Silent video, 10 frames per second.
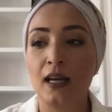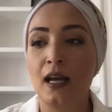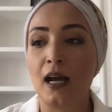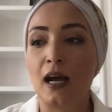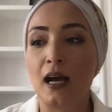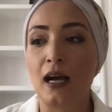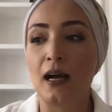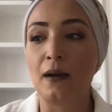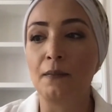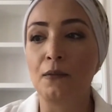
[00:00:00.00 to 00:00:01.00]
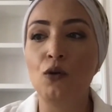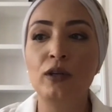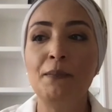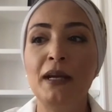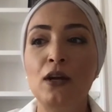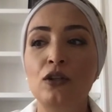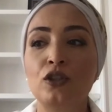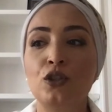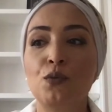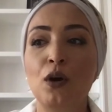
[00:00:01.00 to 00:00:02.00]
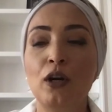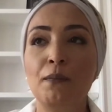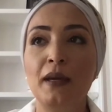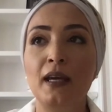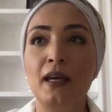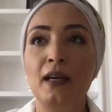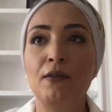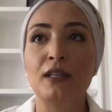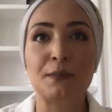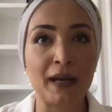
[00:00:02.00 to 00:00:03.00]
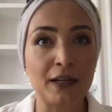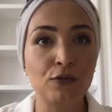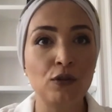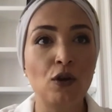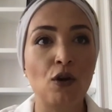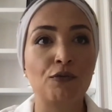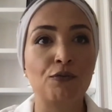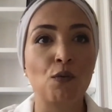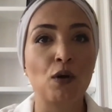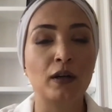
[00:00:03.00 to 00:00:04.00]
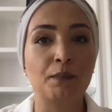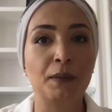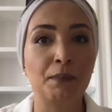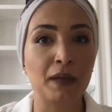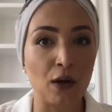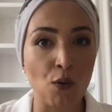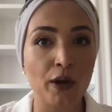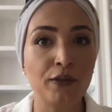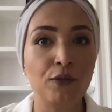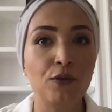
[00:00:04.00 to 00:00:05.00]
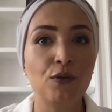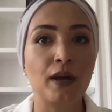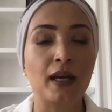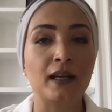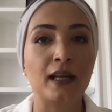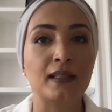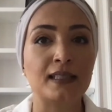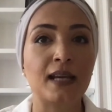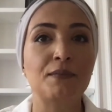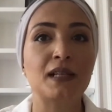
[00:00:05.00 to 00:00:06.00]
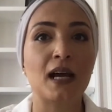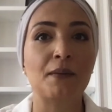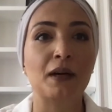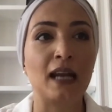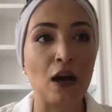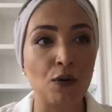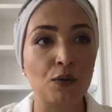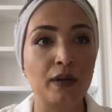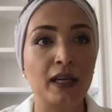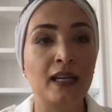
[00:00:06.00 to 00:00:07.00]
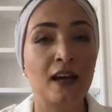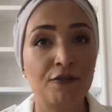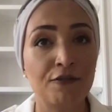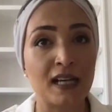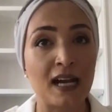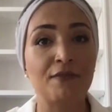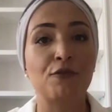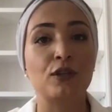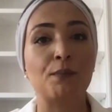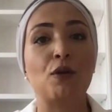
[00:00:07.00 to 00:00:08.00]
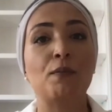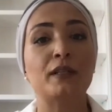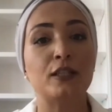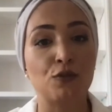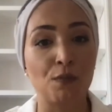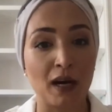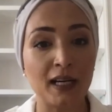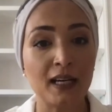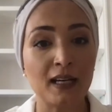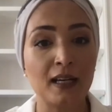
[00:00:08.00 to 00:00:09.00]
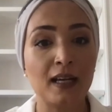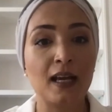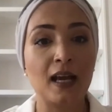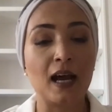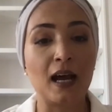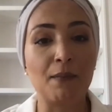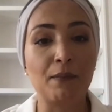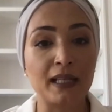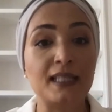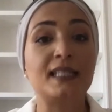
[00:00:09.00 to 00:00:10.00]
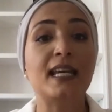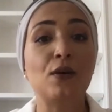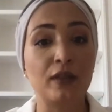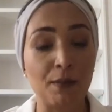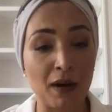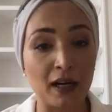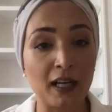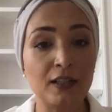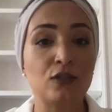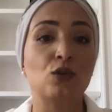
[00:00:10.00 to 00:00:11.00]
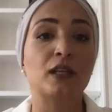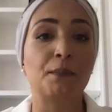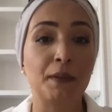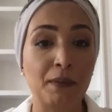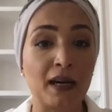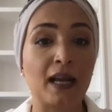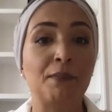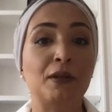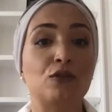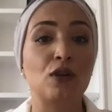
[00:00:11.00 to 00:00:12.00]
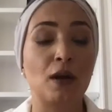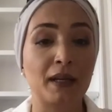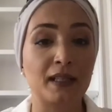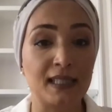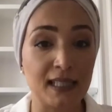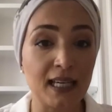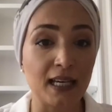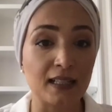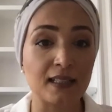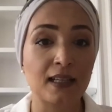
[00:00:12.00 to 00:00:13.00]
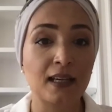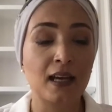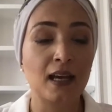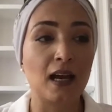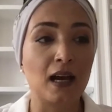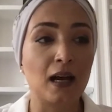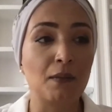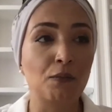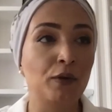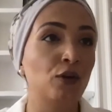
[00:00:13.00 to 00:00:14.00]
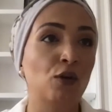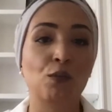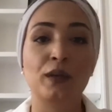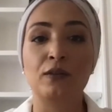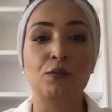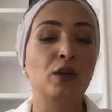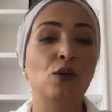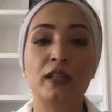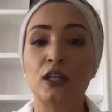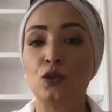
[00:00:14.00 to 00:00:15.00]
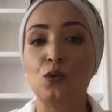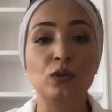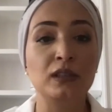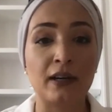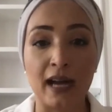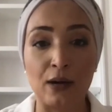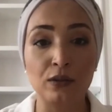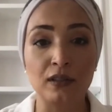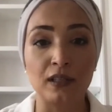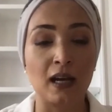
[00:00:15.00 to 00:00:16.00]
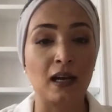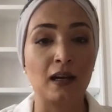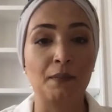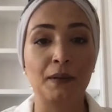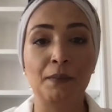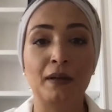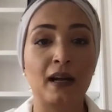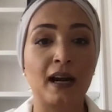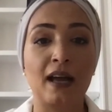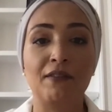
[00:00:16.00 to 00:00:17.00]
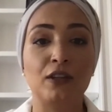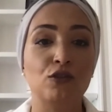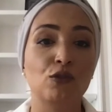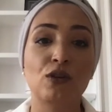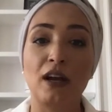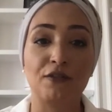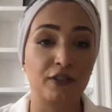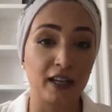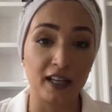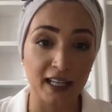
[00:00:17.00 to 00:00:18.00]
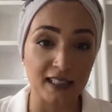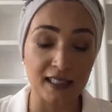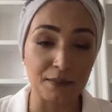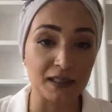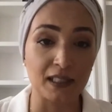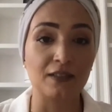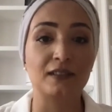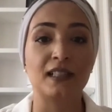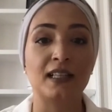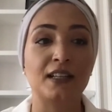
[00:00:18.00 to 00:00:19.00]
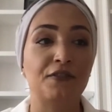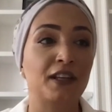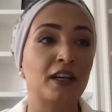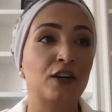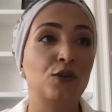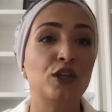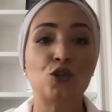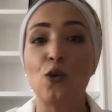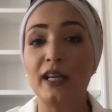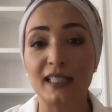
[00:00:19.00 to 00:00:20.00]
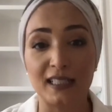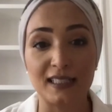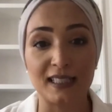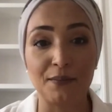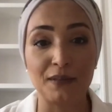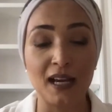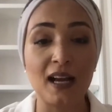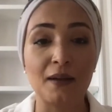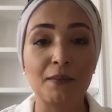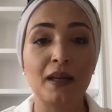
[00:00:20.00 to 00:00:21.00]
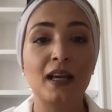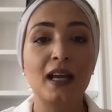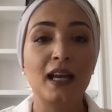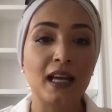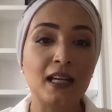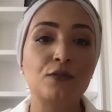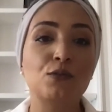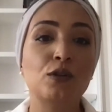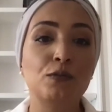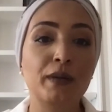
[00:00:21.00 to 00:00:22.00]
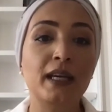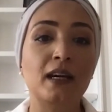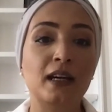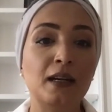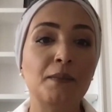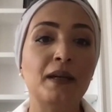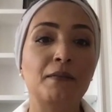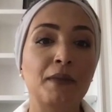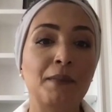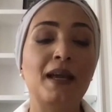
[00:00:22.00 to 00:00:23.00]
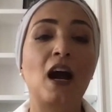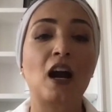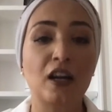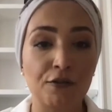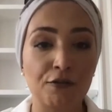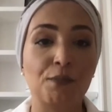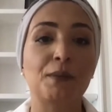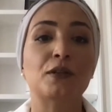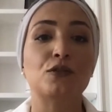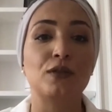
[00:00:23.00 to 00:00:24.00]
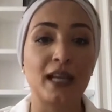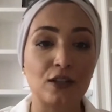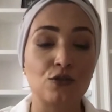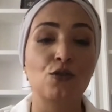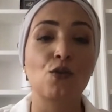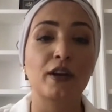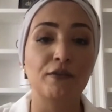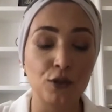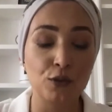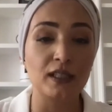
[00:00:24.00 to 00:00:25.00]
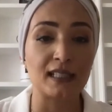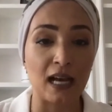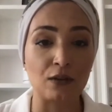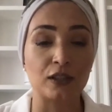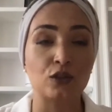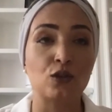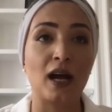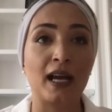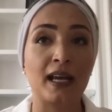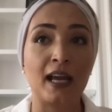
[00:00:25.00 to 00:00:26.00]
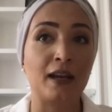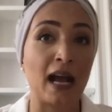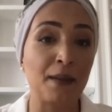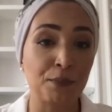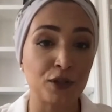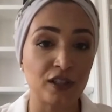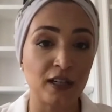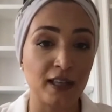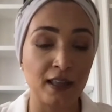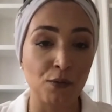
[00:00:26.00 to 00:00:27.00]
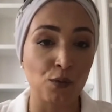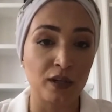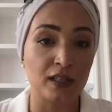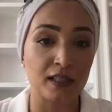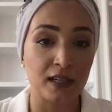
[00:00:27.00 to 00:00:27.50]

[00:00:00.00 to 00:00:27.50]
Only because you want to be respectful of what people are going through, and at the same time allow enough time for the property to market and stay on the market so that people are able to and see it. We know that schools are out. People are having to look after their kids themselves, and if they are doing showings at the same time, it would be a little bit maybe harder for people to get to go and view these houses. So I personally wouldn't